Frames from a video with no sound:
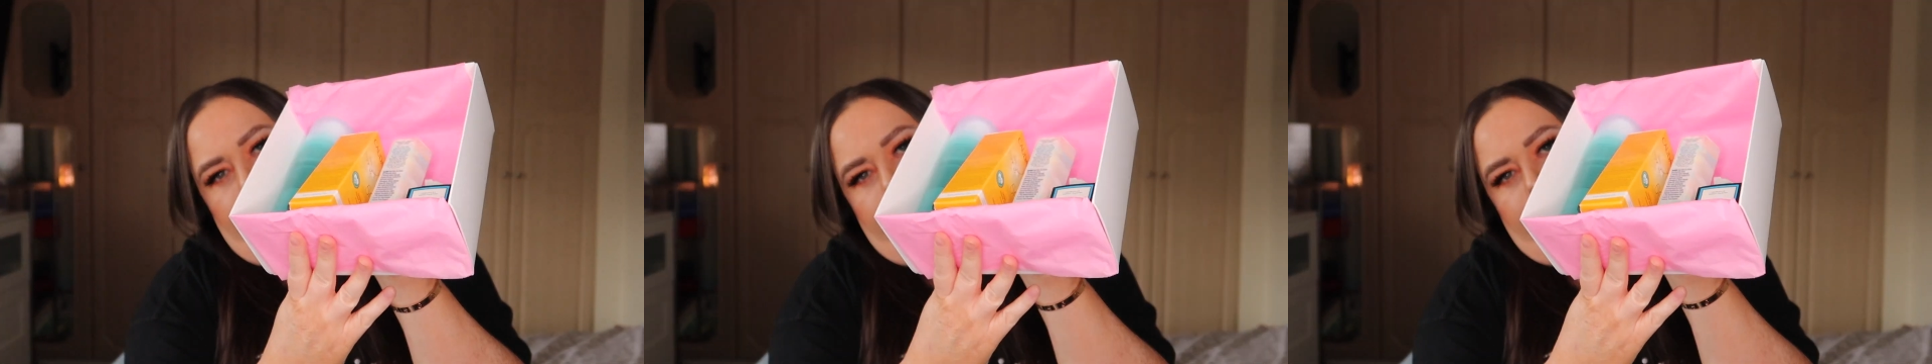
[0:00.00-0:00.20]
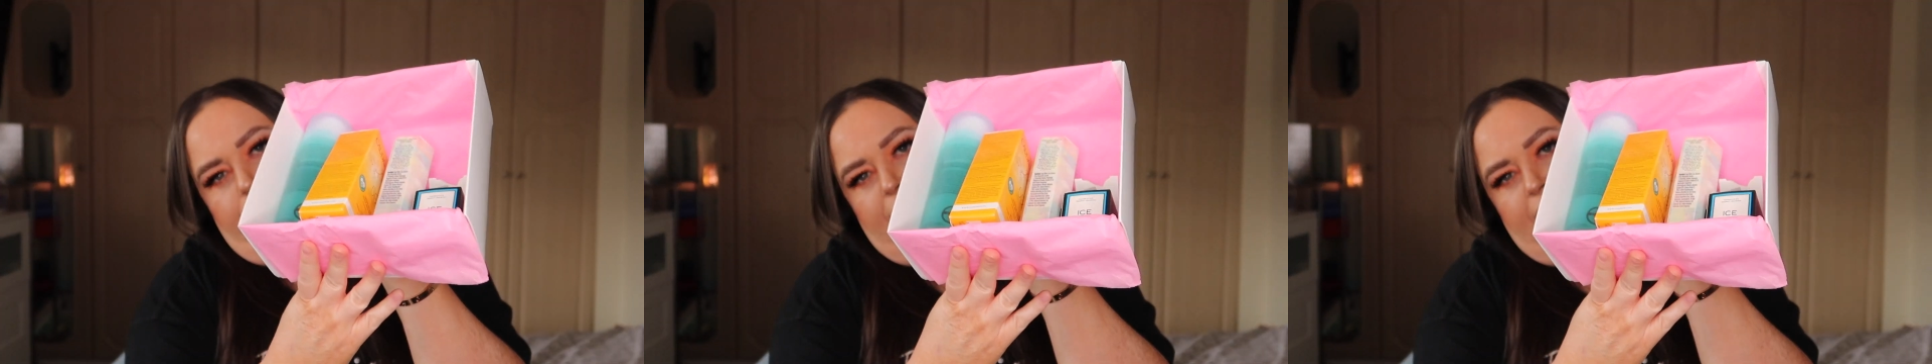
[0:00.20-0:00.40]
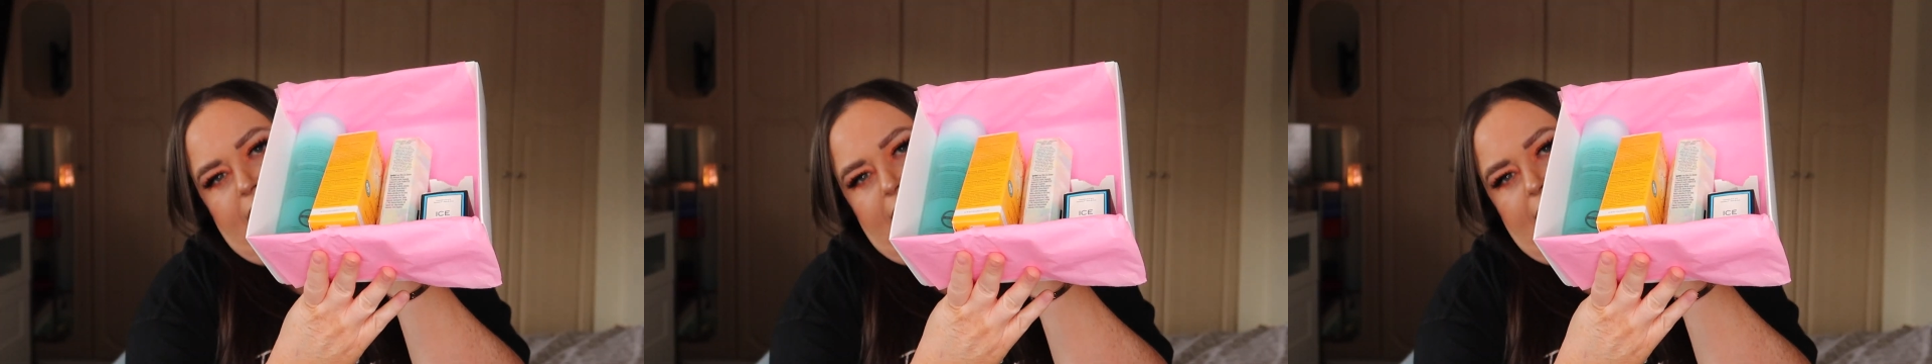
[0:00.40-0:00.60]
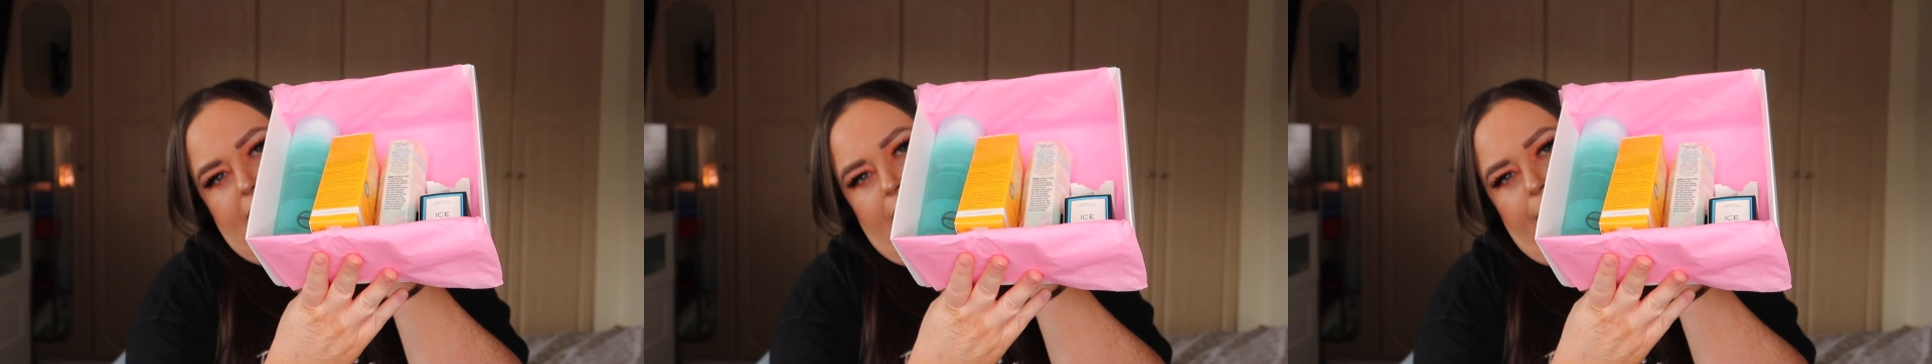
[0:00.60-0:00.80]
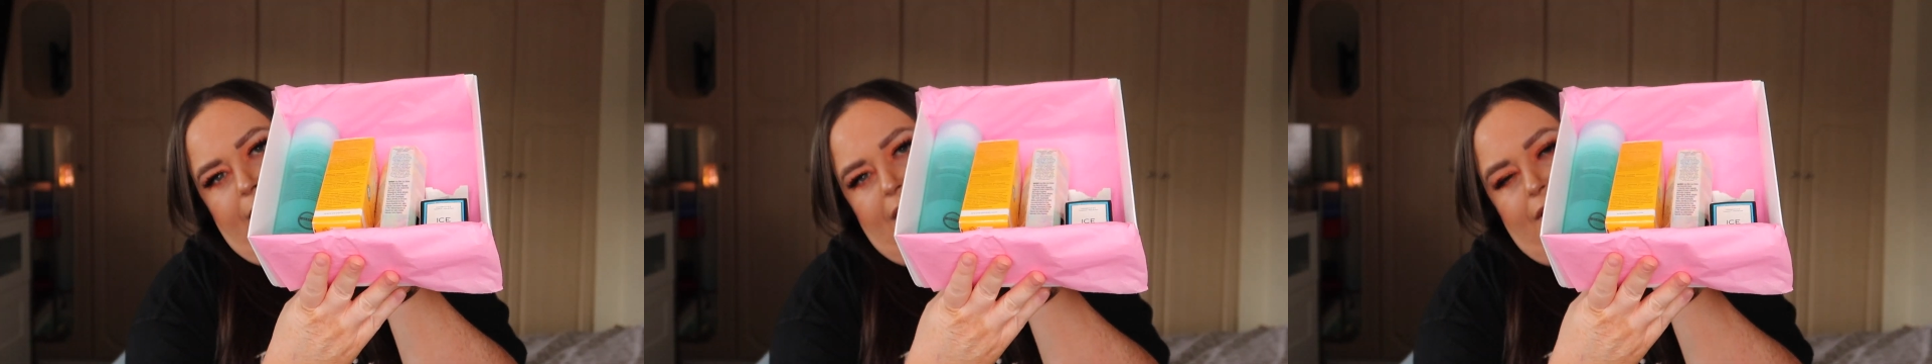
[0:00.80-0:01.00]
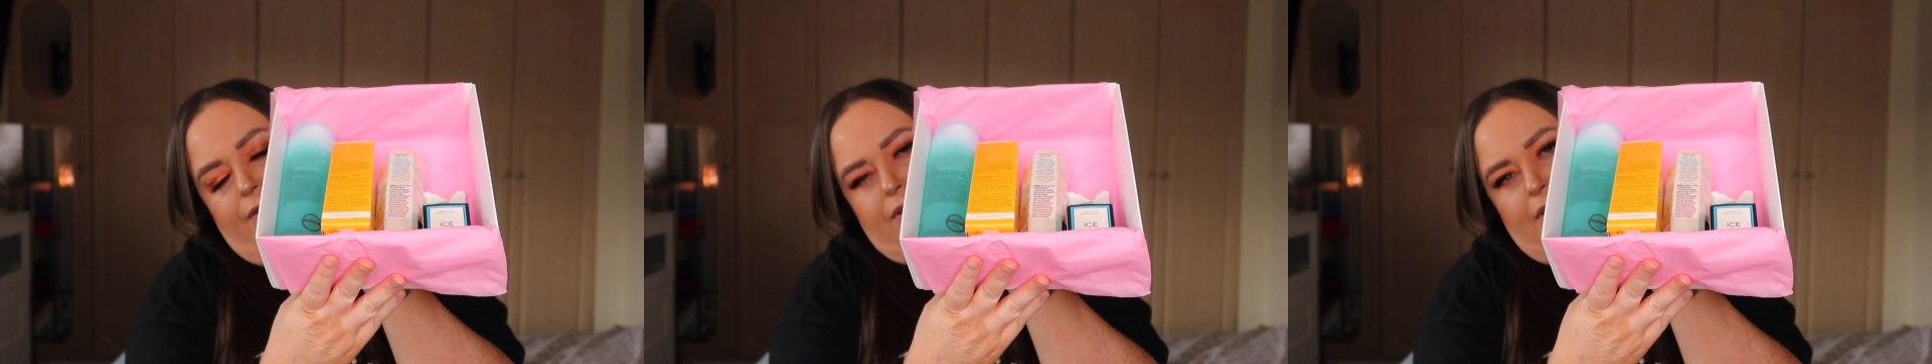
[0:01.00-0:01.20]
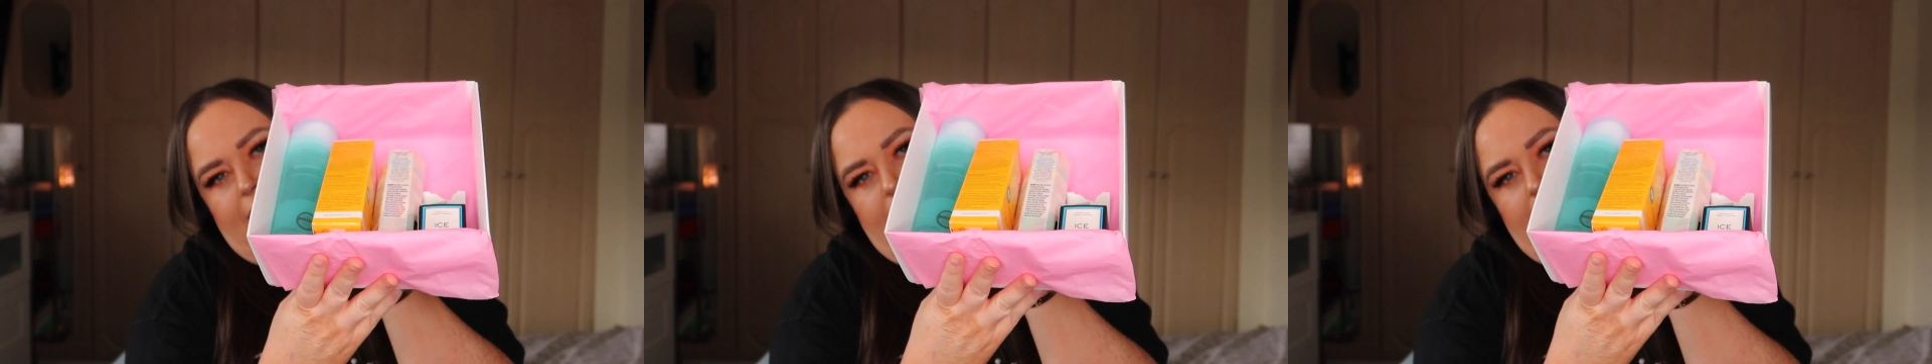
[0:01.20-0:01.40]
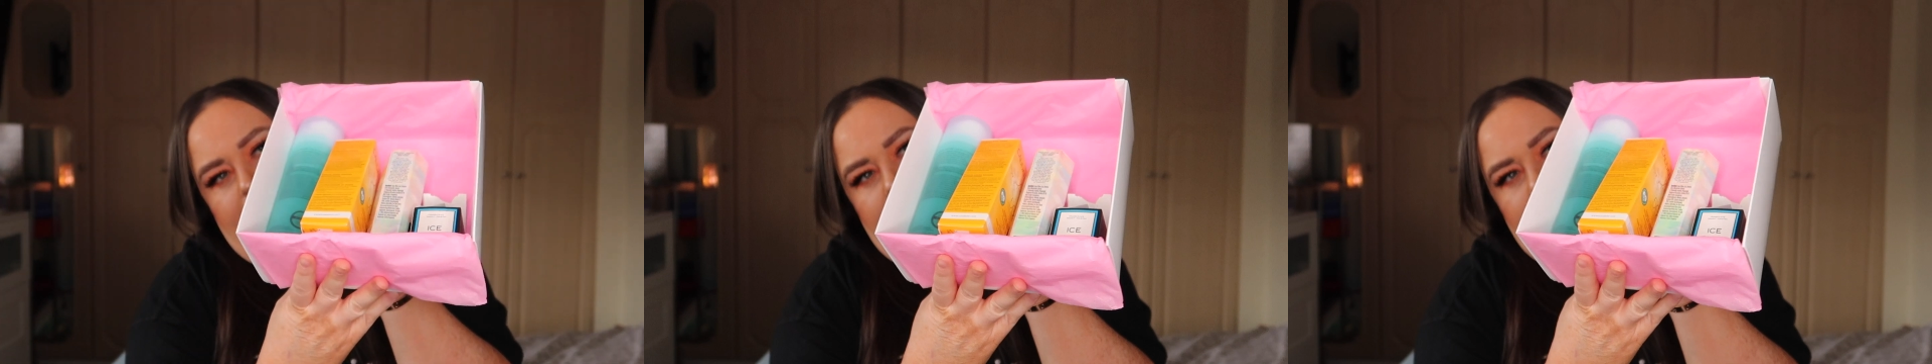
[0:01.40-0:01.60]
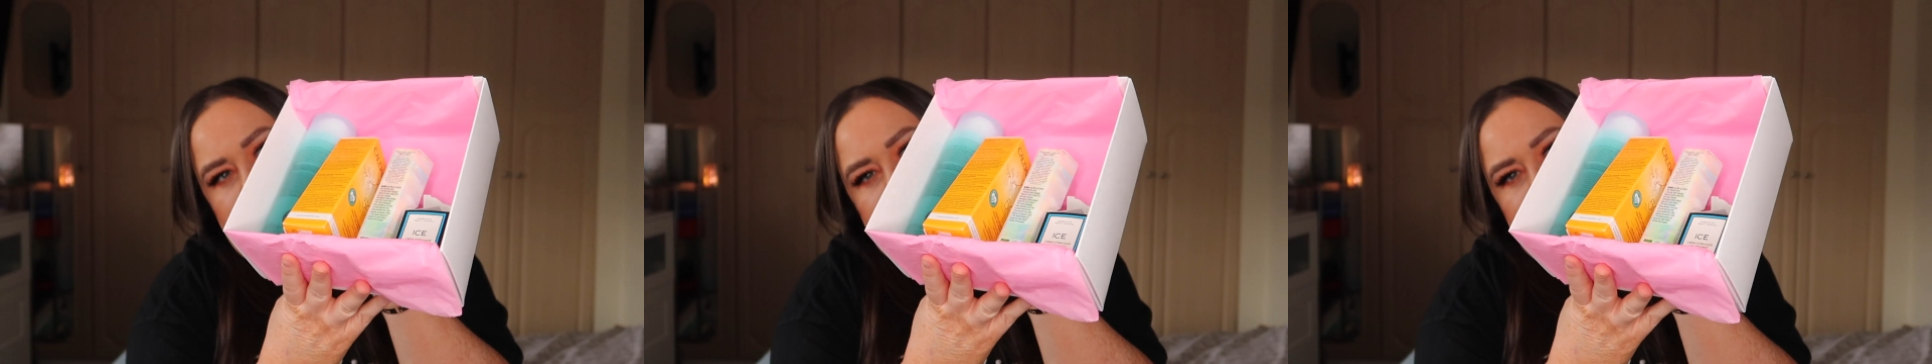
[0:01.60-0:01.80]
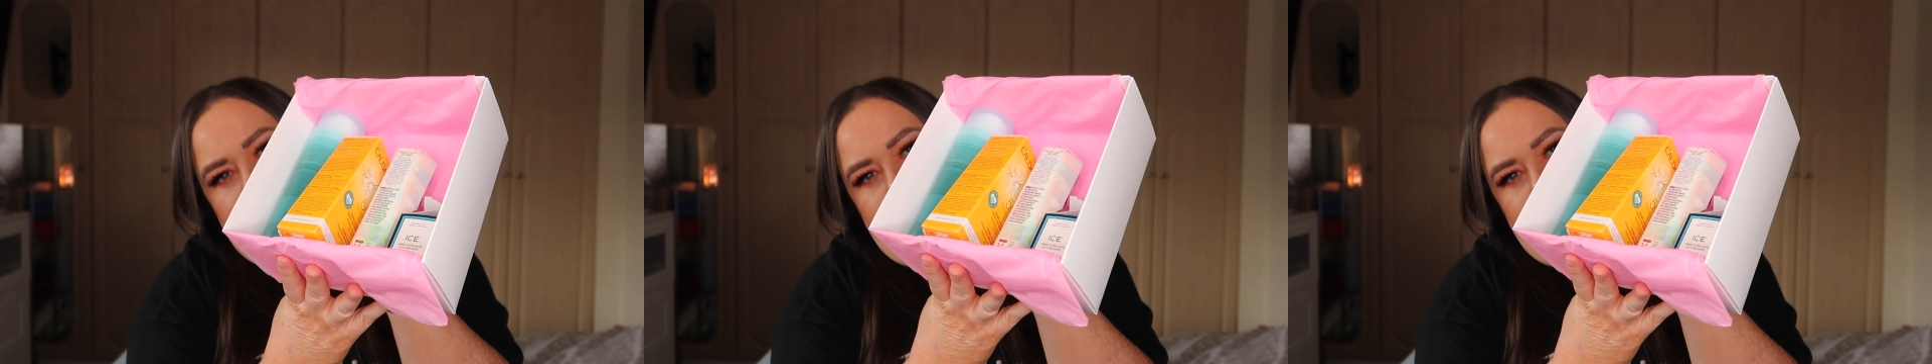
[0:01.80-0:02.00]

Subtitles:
but this is how it looks like here.